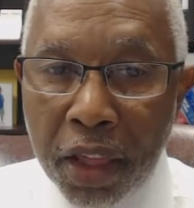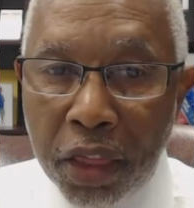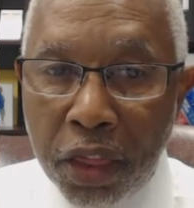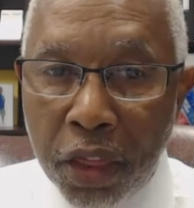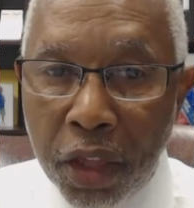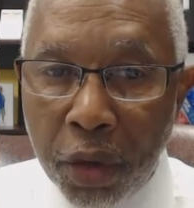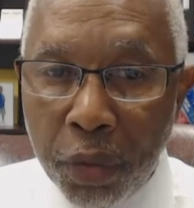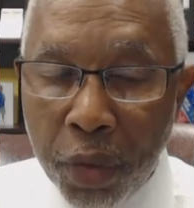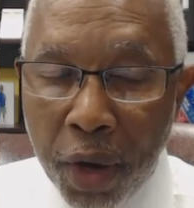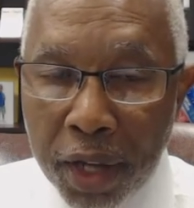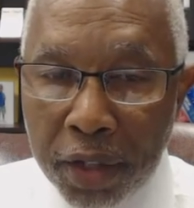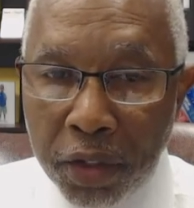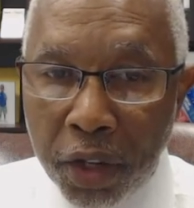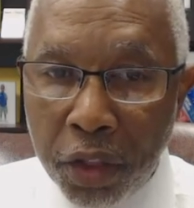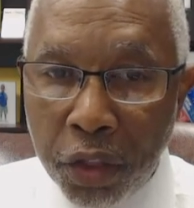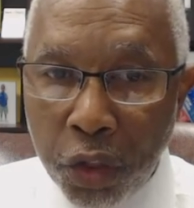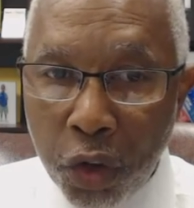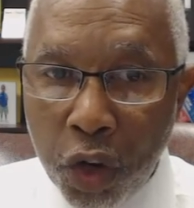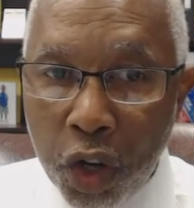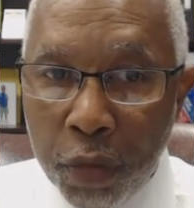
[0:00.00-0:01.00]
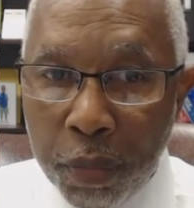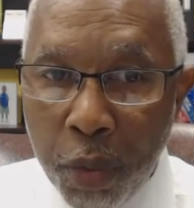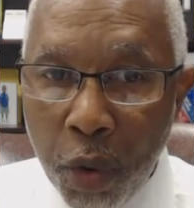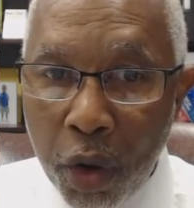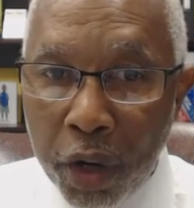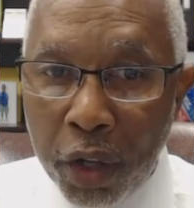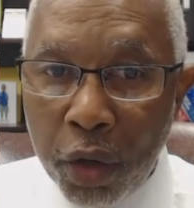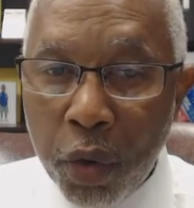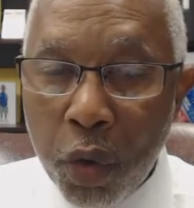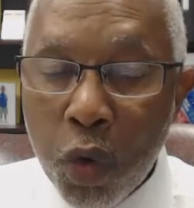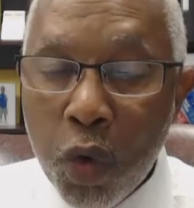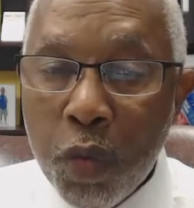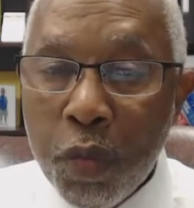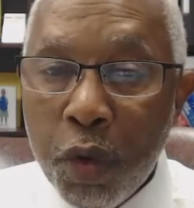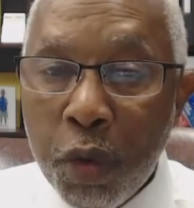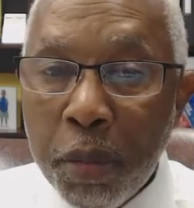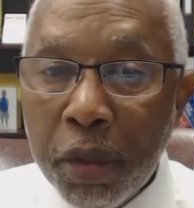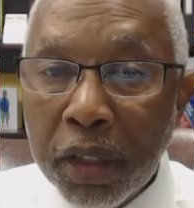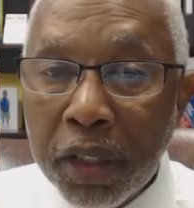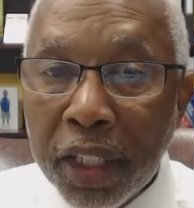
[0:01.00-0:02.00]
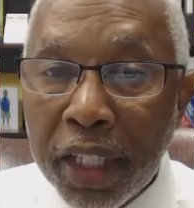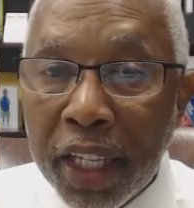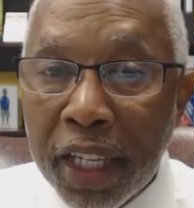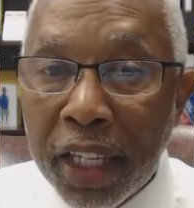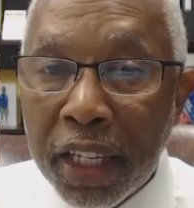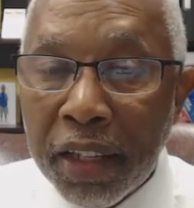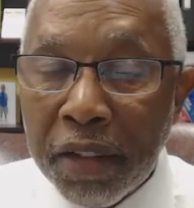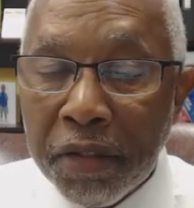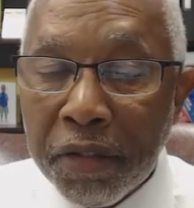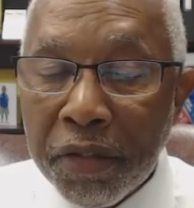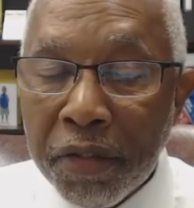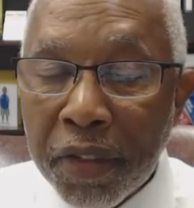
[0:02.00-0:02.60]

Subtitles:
a third party whom you believe